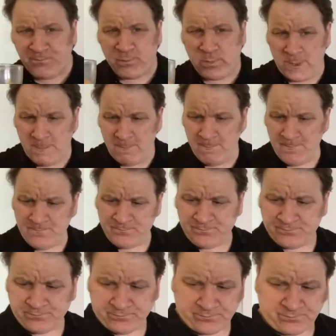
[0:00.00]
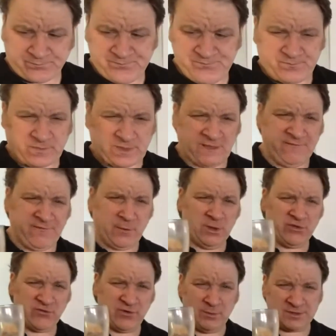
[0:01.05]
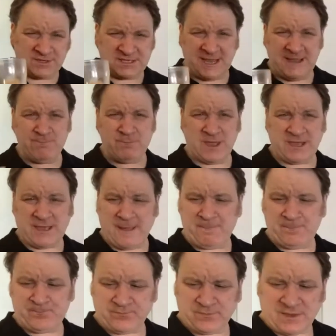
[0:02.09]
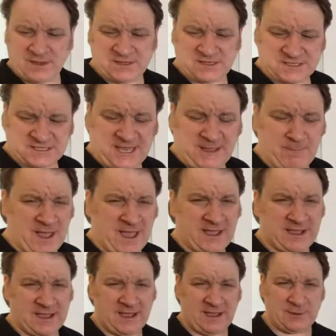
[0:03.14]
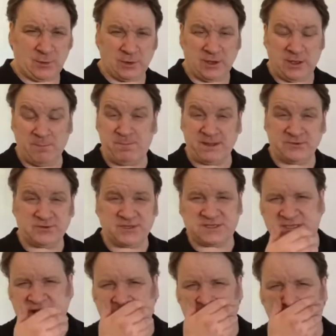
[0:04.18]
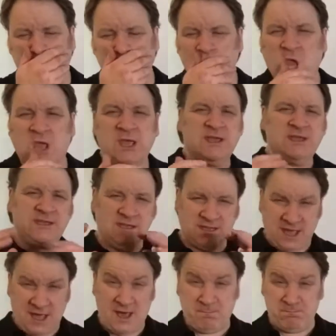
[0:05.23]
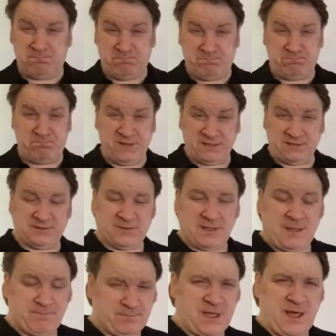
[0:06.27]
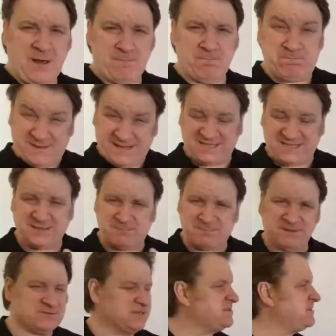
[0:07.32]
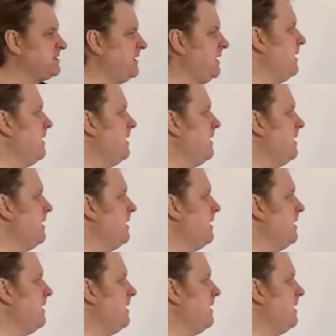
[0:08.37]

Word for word: Mm. If you're wondering what's in my cup, it's a tea bag. I call it a builder's tea. You can't build, uh, can't beat a builder's tea.